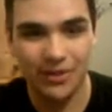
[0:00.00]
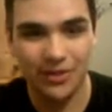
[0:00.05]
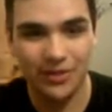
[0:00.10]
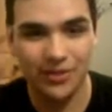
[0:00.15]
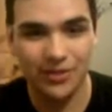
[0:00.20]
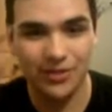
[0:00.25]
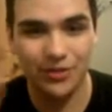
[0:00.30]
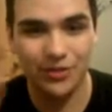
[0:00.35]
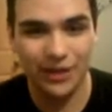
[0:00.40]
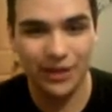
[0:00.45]
look
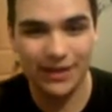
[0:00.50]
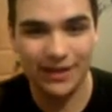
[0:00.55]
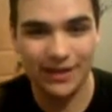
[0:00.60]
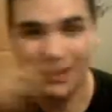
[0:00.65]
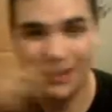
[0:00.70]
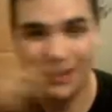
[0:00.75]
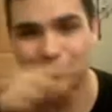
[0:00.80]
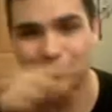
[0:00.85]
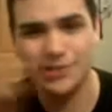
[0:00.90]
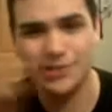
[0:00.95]
at their thing
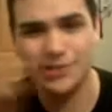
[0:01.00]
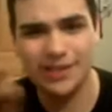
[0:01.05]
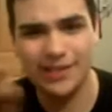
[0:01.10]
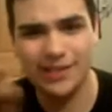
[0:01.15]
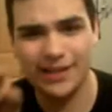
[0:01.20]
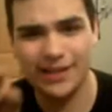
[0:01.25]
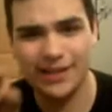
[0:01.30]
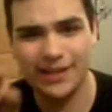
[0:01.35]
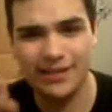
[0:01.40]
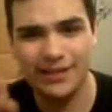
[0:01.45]
like
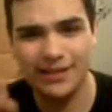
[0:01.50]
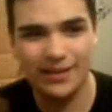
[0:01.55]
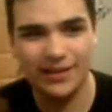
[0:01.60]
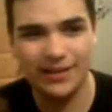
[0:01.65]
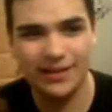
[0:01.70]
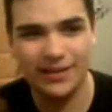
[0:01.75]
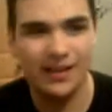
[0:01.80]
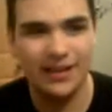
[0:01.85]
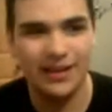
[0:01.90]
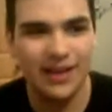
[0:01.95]
interested in,
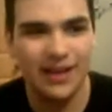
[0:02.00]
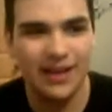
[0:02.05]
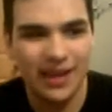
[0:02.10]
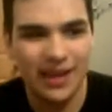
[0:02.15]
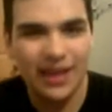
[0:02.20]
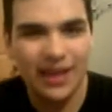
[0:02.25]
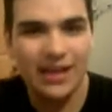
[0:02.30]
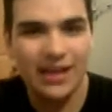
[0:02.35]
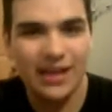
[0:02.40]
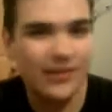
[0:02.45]

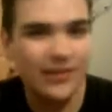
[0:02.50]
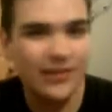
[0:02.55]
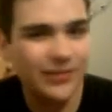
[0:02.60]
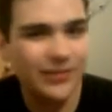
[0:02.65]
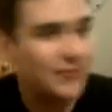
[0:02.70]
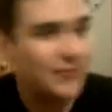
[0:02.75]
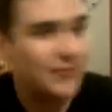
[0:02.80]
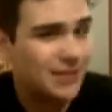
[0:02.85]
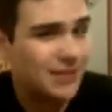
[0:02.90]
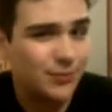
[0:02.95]
and
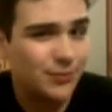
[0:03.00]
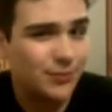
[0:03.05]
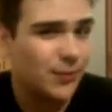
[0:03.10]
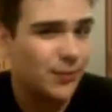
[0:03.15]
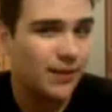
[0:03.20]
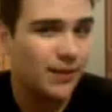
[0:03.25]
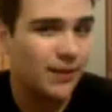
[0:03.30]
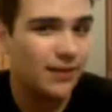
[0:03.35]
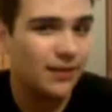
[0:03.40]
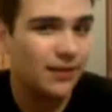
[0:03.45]
even if it says
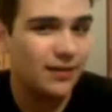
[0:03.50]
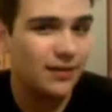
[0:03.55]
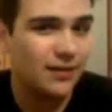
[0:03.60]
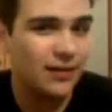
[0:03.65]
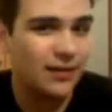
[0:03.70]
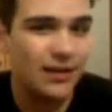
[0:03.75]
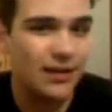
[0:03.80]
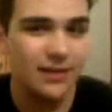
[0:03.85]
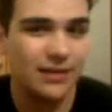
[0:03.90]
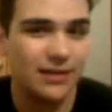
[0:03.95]

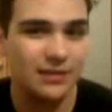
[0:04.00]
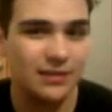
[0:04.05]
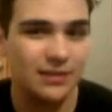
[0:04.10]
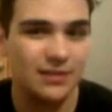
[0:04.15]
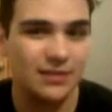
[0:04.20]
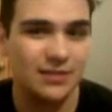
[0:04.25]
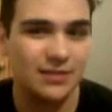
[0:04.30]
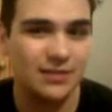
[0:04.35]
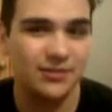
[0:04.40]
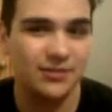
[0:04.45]
women, that
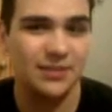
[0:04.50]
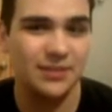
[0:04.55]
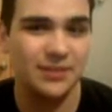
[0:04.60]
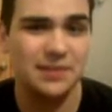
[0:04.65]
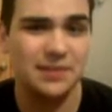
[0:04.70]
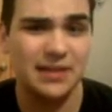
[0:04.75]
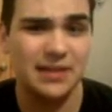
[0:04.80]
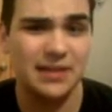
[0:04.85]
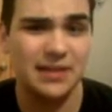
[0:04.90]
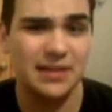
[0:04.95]
doesn't
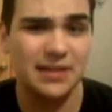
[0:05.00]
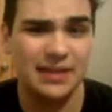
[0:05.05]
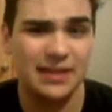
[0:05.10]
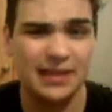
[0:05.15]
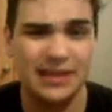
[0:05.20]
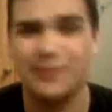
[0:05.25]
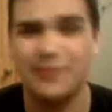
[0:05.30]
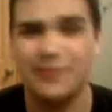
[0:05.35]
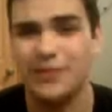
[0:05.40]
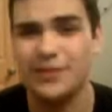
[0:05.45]
really mean
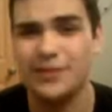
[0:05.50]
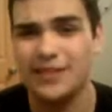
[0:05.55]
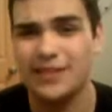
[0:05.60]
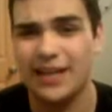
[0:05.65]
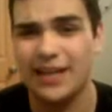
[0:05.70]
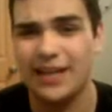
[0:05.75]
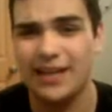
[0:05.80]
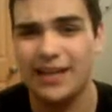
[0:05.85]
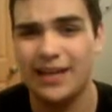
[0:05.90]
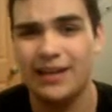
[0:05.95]
anything. Once
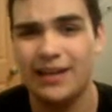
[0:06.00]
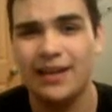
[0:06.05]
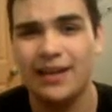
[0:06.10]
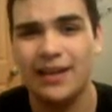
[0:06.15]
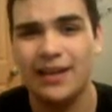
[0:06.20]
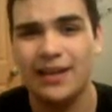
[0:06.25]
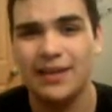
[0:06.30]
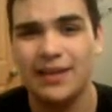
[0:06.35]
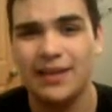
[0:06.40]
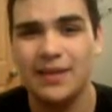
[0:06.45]
again,
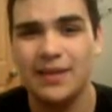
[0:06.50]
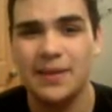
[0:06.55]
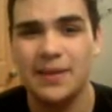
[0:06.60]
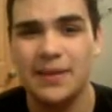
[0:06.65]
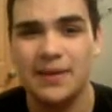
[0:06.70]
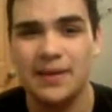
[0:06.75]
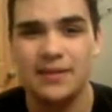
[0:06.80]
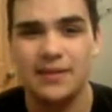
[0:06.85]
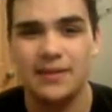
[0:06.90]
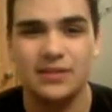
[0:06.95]

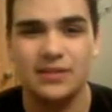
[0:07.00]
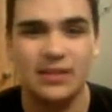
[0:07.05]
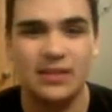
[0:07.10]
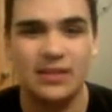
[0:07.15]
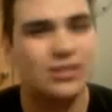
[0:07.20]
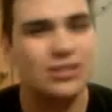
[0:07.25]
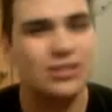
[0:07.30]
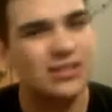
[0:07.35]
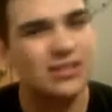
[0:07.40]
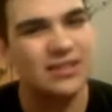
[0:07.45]

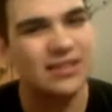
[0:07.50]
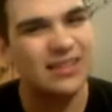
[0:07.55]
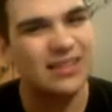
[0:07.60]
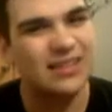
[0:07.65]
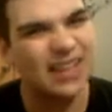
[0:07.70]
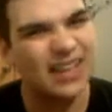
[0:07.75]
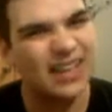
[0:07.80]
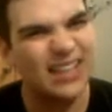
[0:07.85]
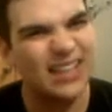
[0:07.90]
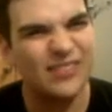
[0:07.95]
it
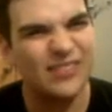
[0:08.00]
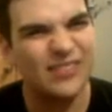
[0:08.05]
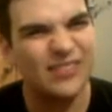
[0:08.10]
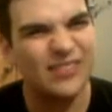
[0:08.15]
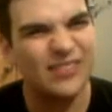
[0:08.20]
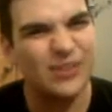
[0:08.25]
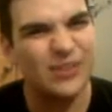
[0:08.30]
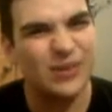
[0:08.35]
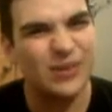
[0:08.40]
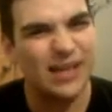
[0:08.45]
kind of
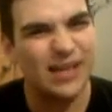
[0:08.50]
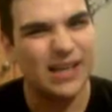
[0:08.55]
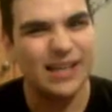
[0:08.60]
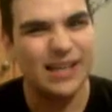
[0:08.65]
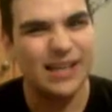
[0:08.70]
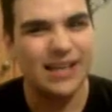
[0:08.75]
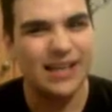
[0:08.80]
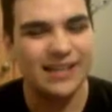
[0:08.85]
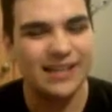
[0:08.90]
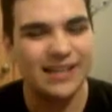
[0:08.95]
gives you an
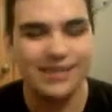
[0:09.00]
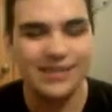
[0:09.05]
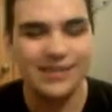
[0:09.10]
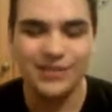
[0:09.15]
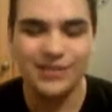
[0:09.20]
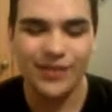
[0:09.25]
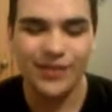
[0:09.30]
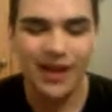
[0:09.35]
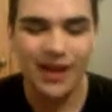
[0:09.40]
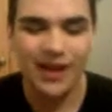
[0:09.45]
idea.
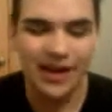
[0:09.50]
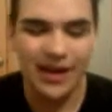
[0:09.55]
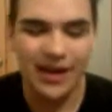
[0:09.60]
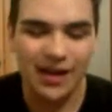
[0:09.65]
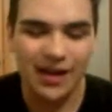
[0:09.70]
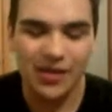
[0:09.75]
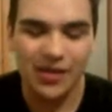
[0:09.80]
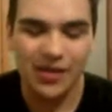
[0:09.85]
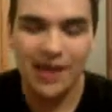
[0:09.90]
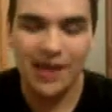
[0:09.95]
So then
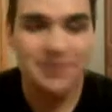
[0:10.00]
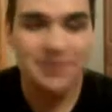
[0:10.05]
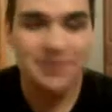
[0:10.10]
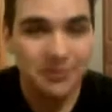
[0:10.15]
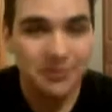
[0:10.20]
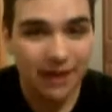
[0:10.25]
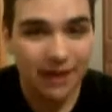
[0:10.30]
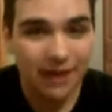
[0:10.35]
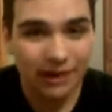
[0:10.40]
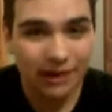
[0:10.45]
I'll
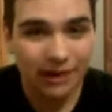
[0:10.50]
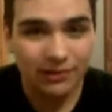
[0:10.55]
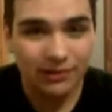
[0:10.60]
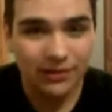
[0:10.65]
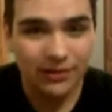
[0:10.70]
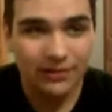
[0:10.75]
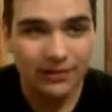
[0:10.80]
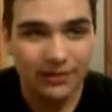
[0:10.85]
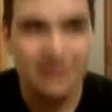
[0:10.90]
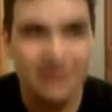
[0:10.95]
ask
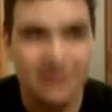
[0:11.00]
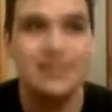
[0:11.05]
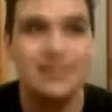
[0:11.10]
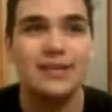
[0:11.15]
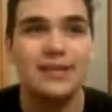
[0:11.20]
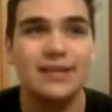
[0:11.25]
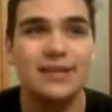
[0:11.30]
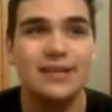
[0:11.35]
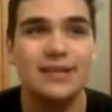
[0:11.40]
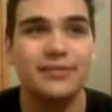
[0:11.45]
around,
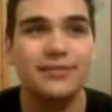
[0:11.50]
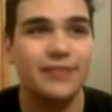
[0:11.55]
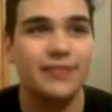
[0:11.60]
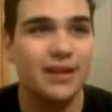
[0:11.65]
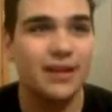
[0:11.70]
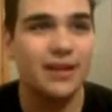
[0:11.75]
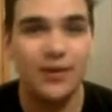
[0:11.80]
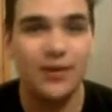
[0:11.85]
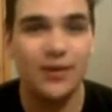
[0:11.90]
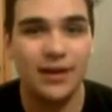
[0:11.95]
see if
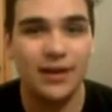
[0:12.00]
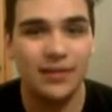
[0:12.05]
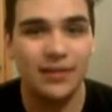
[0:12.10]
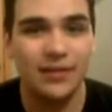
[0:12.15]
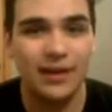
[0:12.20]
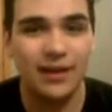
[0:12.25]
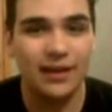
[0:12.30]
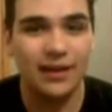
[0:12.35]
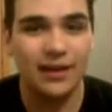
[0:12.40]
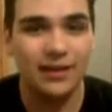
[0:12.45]
they know
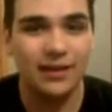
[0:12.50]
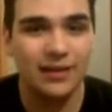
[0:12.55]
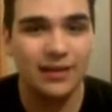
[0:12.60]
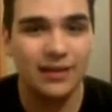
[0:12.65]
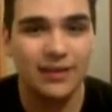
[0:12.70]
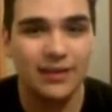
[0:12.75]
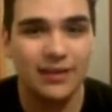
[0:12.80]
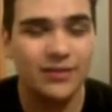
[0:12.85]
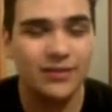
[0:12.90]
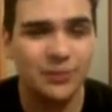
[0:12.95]
anything,
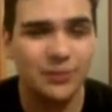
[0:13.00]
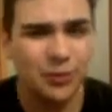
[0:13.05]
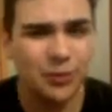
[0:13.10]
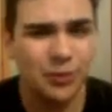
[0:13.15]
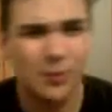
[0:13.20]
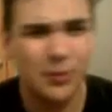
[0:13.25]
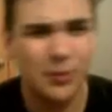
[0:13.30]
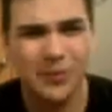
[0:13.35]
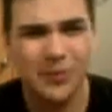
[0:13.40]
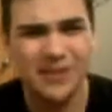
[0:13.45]
even a
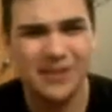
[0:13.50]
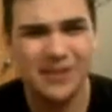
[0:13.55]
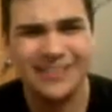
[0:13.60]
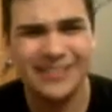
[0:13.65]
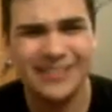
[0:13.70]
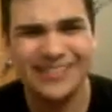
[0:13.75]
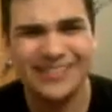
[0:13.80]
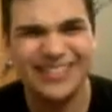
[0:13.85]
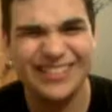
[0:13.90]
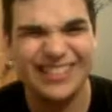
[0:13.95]
rumor,
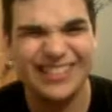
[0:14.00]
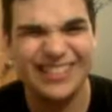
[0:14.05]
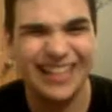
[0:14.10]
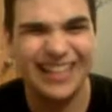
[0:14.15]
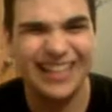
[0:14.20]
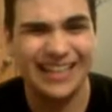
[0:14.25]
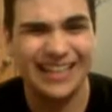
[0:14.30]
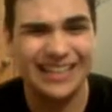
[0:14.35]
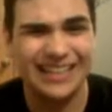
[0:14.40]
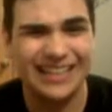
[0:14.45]
because
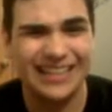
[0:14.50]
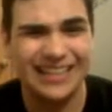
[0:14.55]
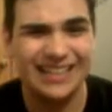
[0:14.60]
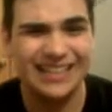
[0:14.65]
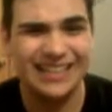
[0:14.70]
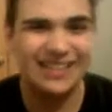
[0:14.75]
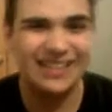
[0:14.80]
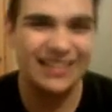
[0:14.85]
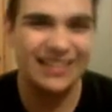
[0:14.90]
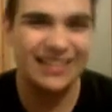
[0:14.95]
once again
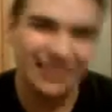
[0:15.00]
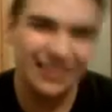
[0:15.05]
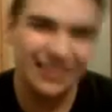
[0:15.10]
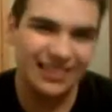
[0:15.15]
it